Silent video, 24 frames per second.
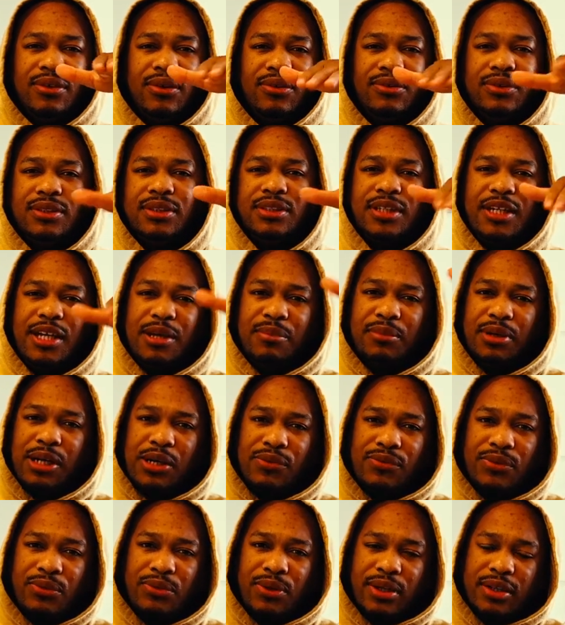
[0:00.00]
on the same
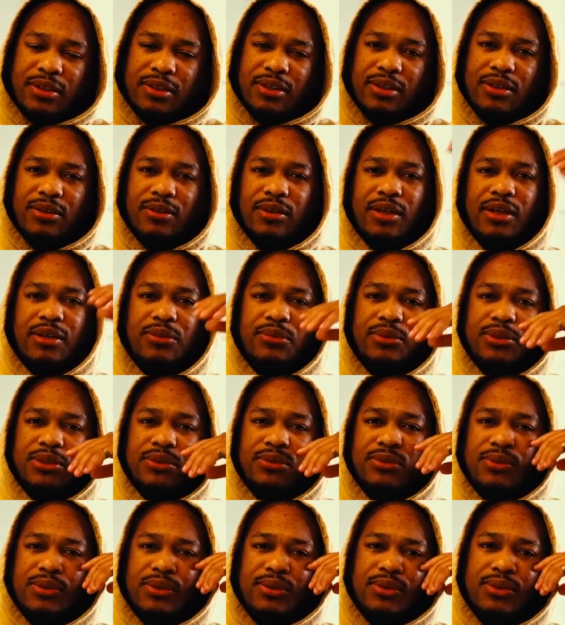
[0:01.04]
level right now. Like, what's
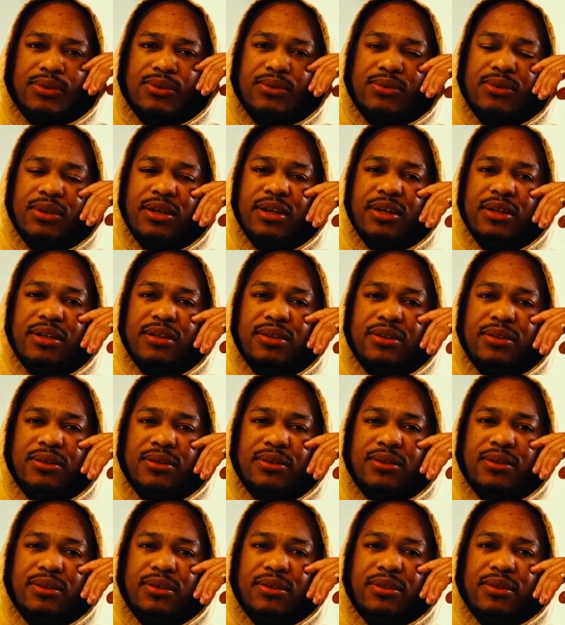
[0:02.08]
going on? Like,
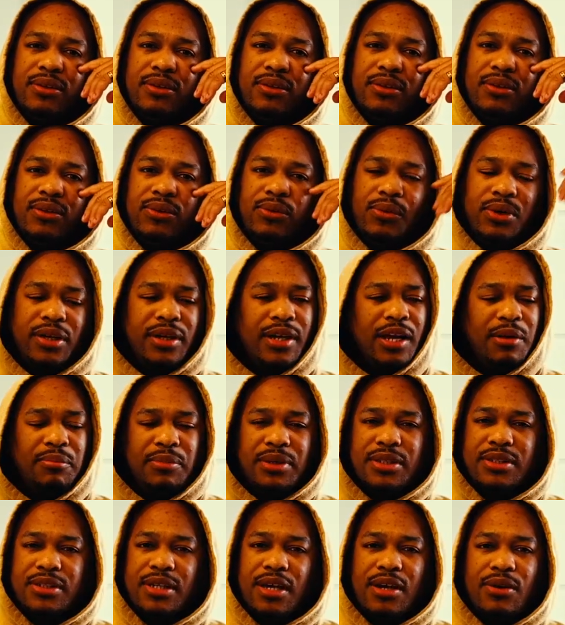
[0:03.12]
what did I
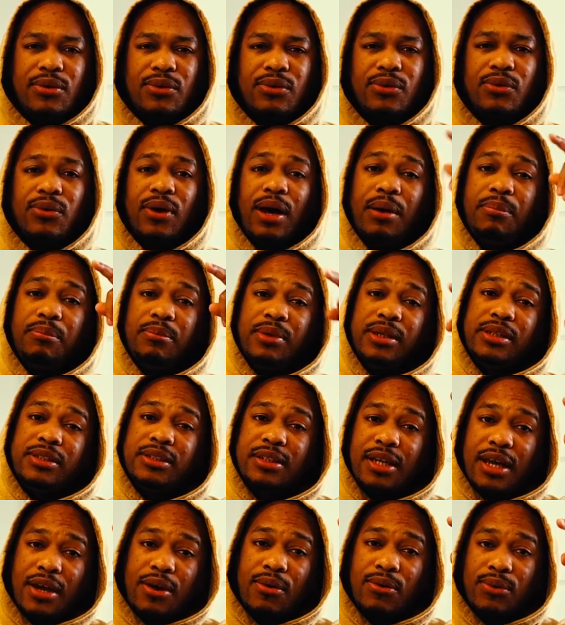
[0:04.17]
miss out on? I
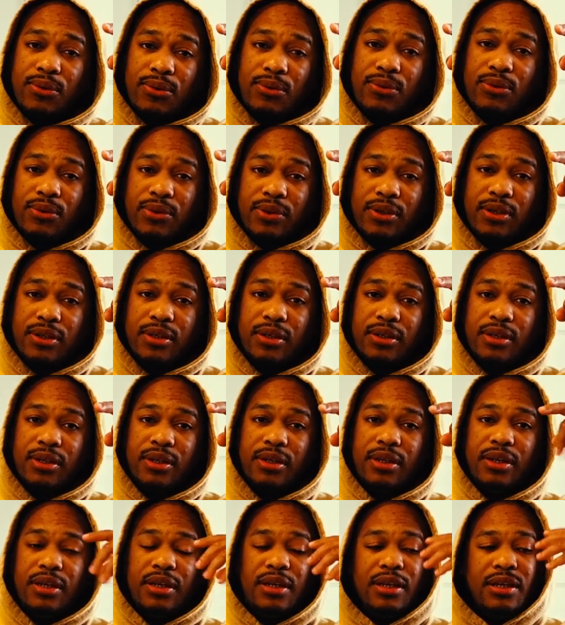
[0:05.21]
missed out on
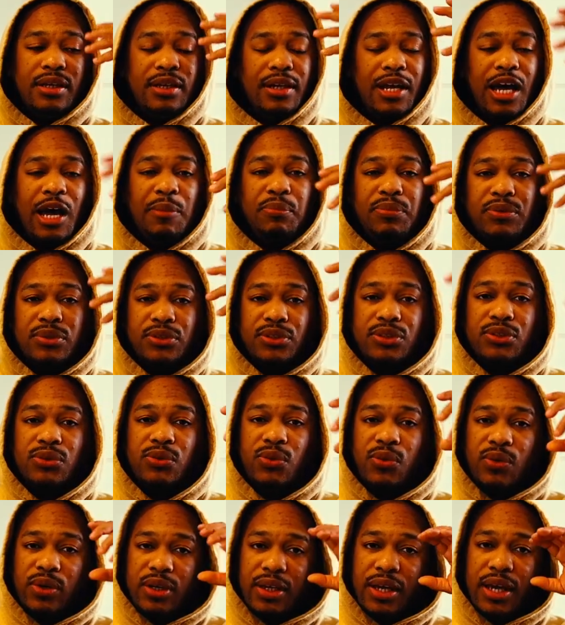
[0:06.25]
not
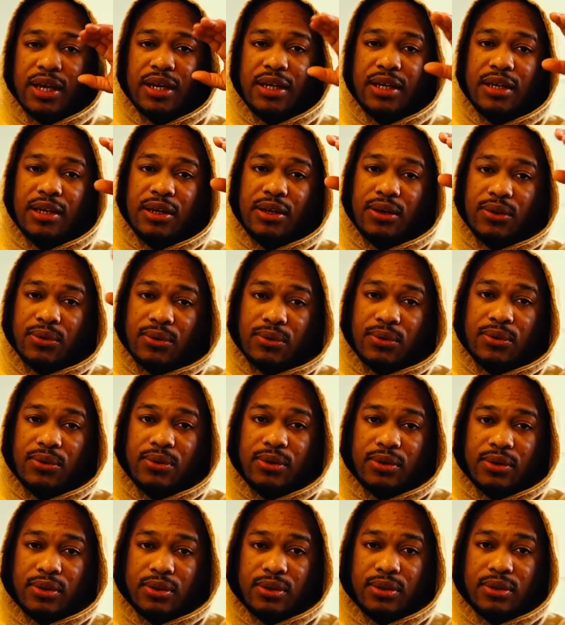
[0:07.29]
pursuing that head
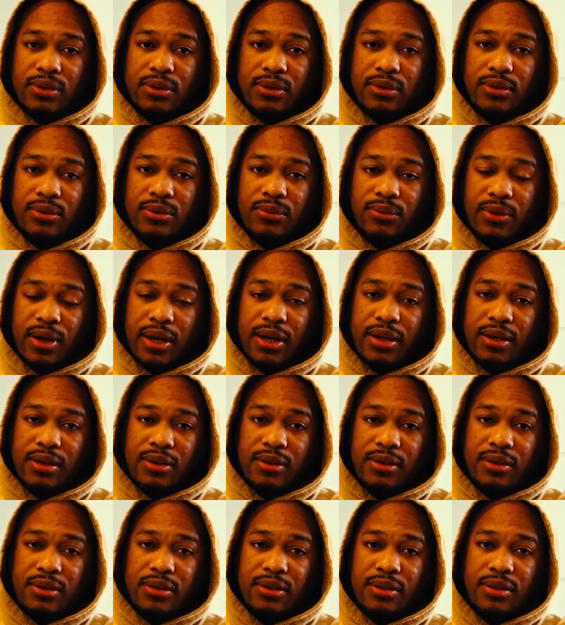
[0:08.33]
on, right?
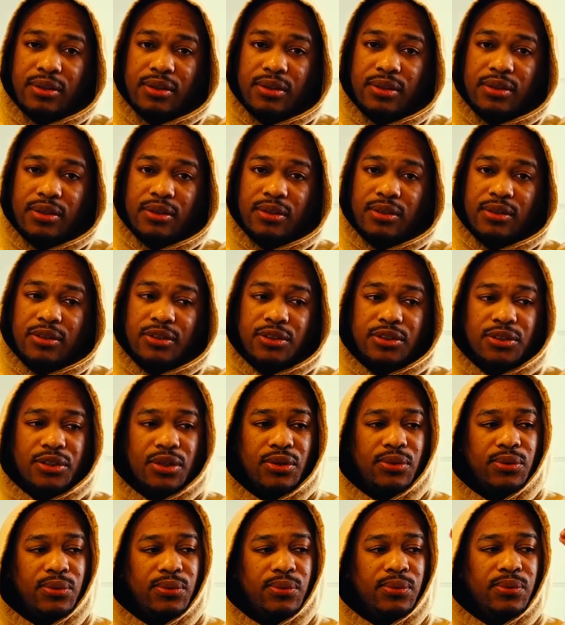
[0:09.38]

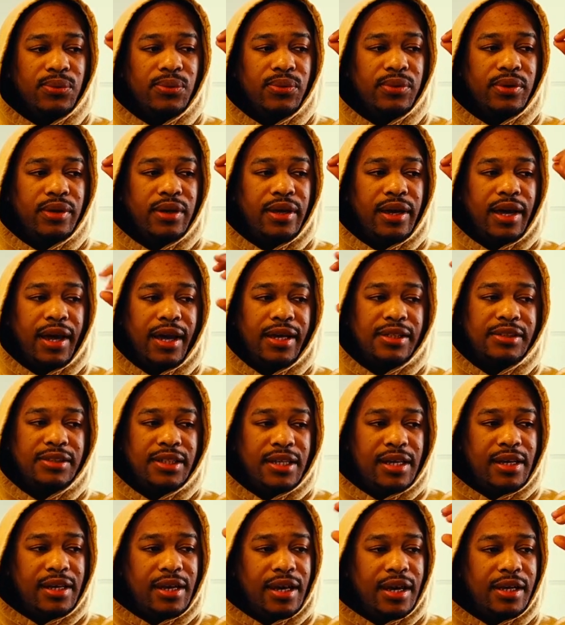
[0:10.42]
So I
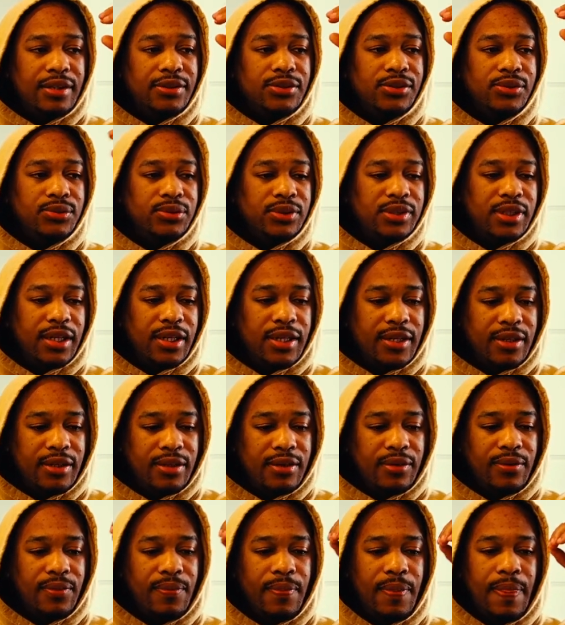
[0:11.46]
say that to
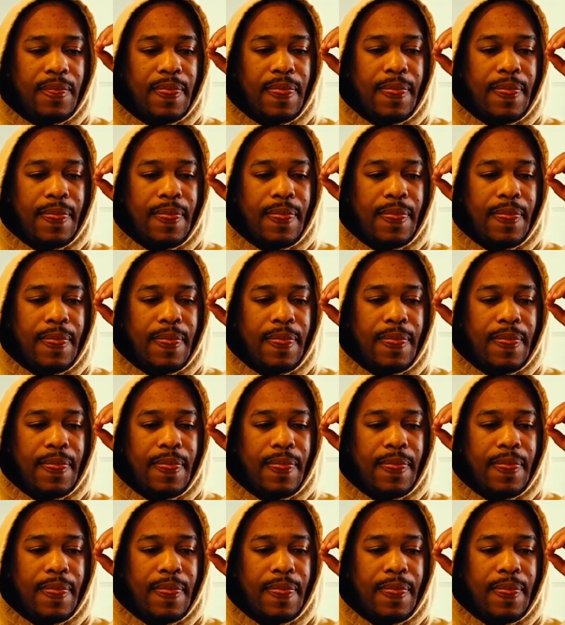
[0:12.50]
say,